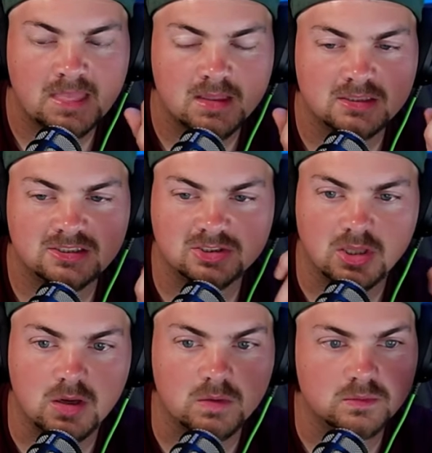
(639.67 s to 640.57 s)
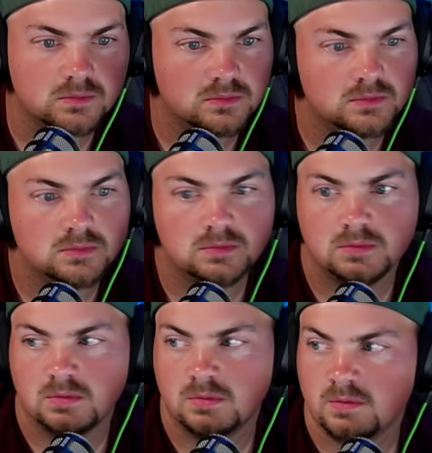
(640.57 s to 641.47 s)
slow,
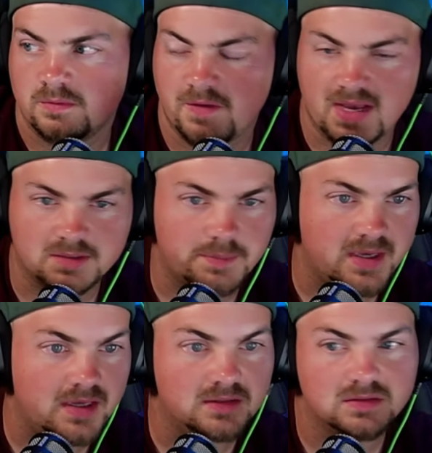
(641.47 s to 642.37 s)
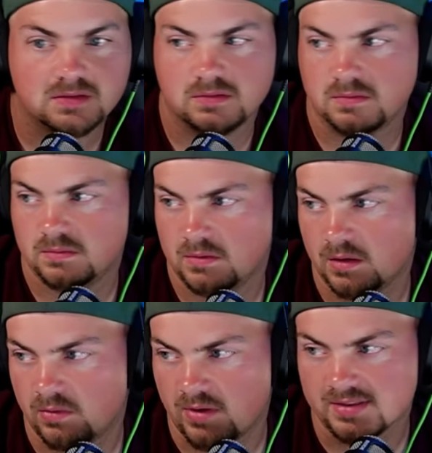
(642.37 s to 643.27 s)
fast paced,
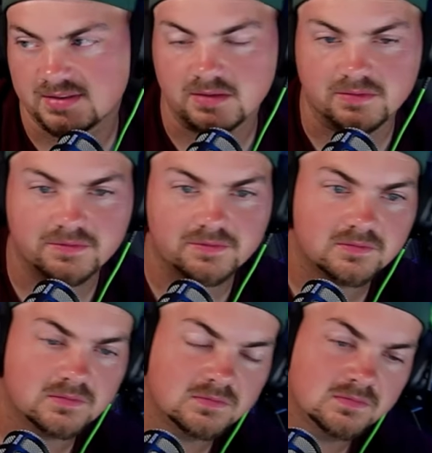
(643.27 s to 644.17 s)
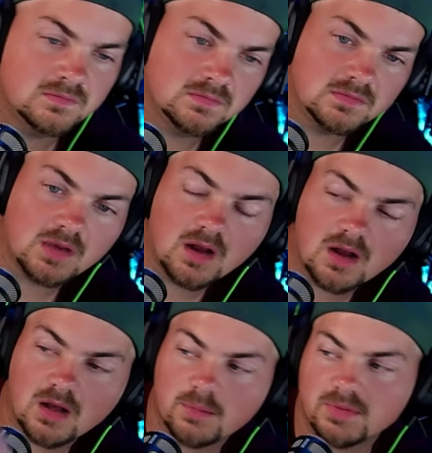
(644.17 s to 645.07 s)
aggressive,
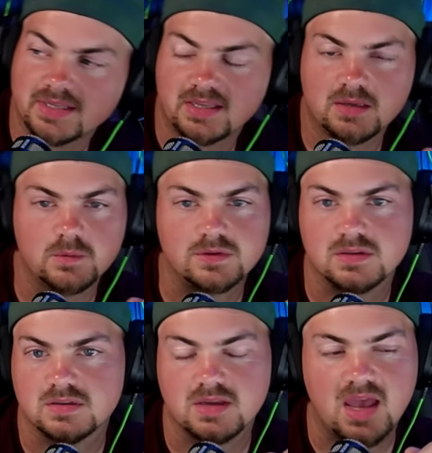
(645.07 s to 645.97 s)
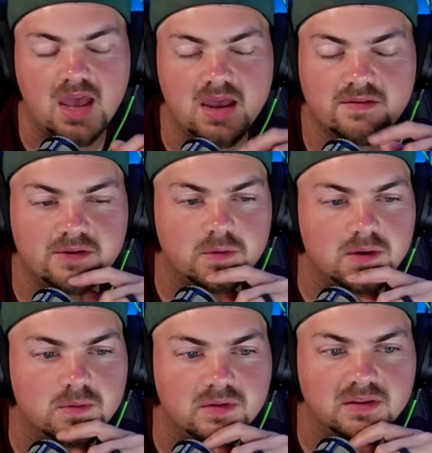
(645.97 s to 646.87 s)
calm. Like he was just everywhere
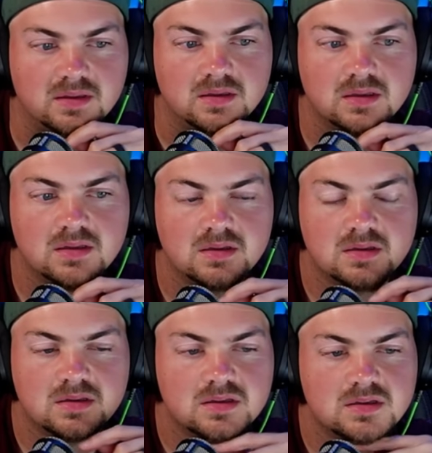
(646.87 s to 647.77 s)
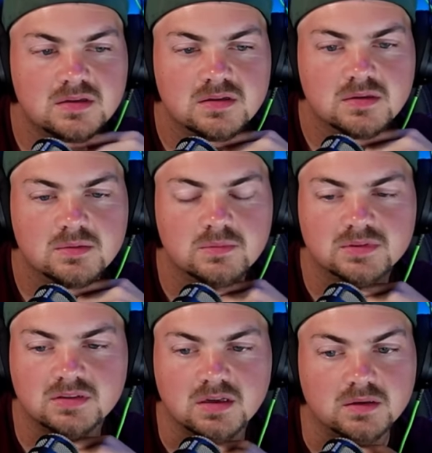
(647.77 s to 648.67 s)
with it.
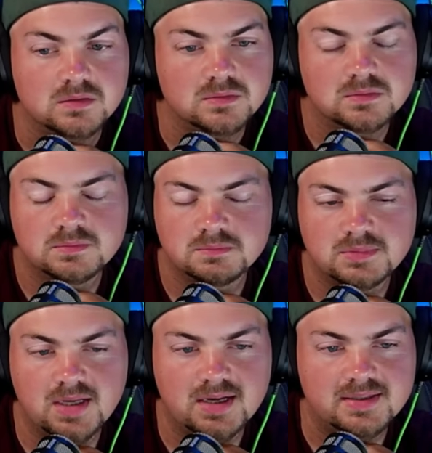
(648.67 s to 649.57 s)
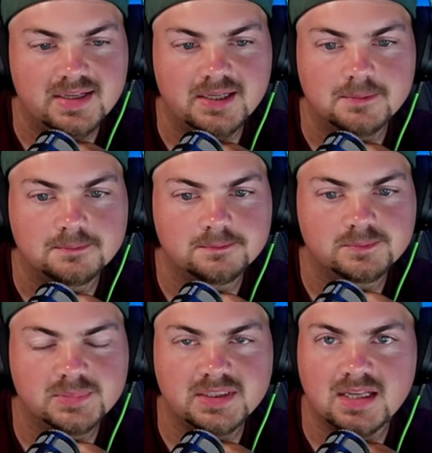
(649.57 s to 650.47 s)
So, god damn.
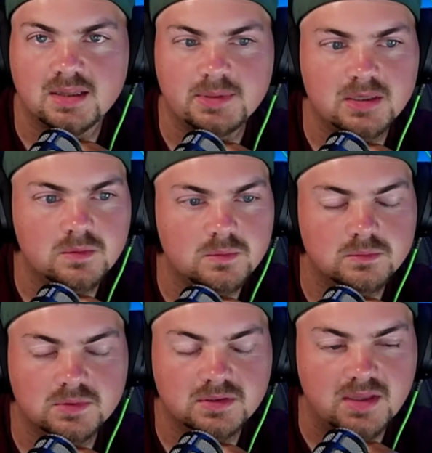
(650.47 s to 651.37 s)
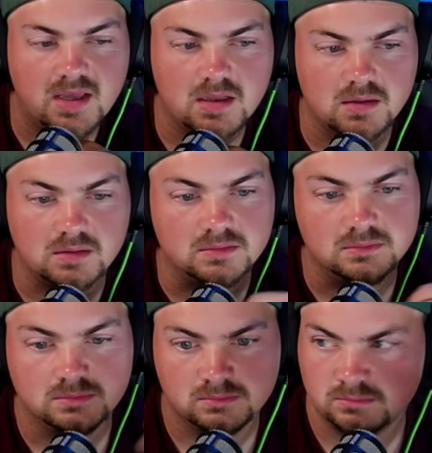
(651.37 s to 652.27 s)
But yeah, let me know what the hell
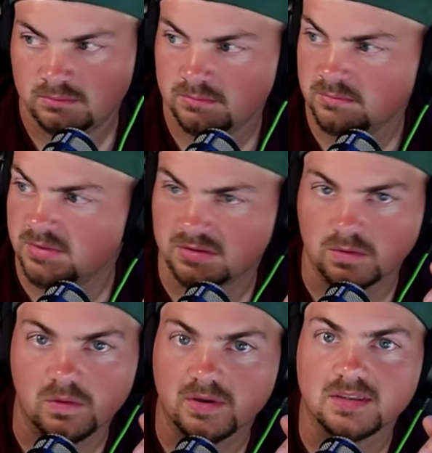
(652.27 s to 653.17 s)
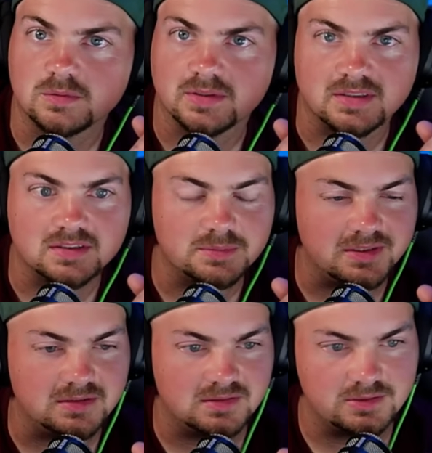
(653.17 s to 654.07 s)
the story is with this
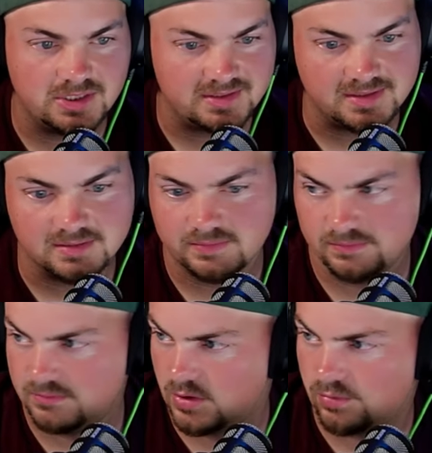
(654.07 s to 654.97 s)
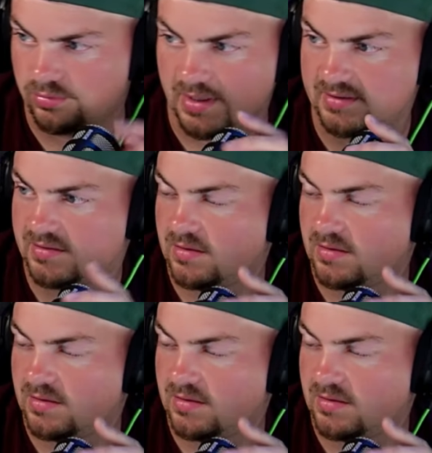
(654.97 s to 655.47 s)
because Jesus Christ.